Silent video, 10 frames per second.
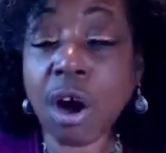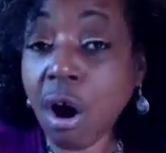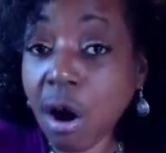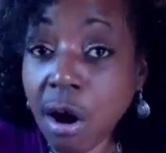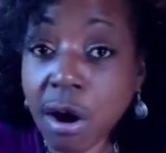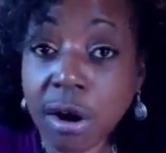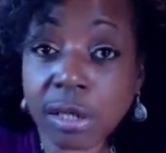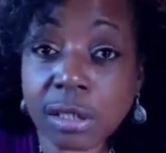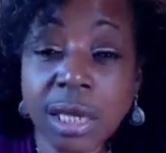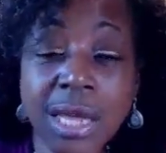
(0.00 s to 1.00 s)

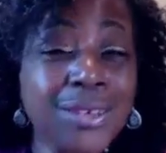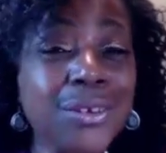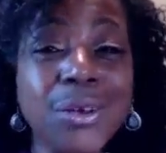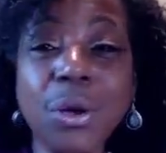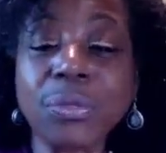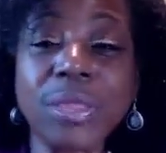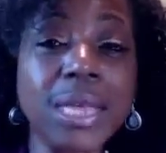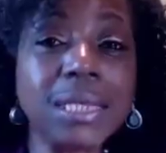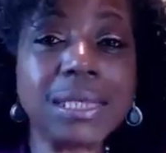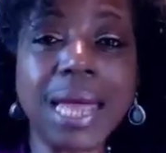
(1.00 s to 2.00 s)
cars, you know,
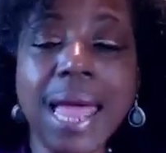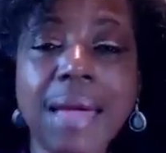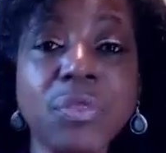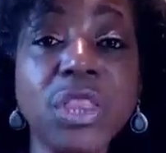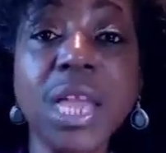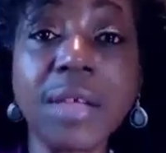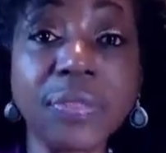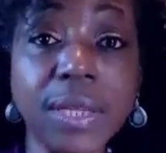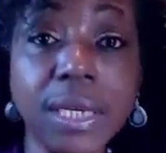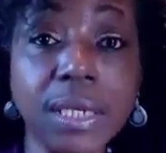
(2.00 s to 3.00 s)
things that have
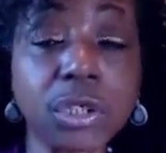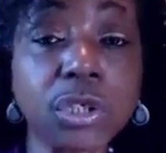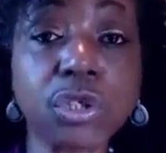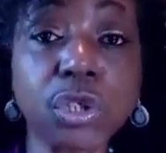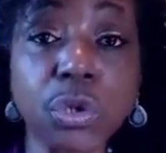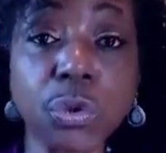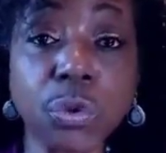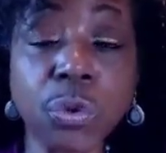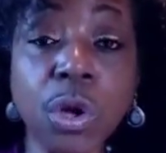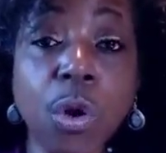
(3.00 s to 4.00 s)
nothing to
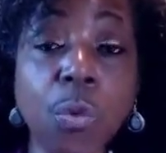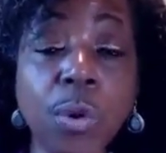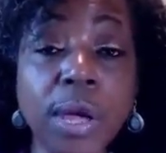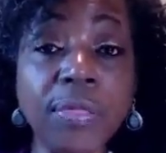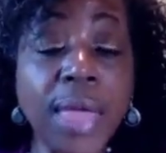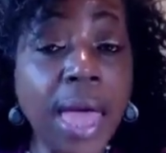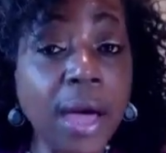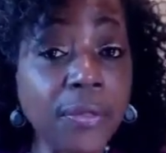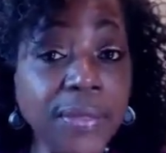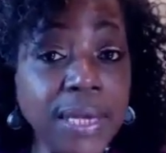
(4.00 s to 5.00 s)
do with
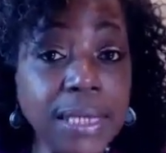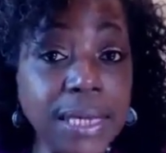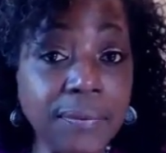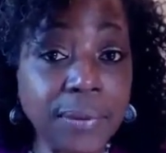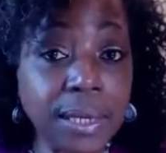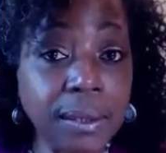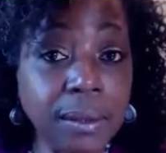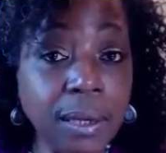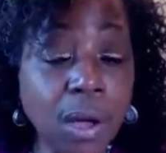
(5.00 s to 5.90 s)
healthy living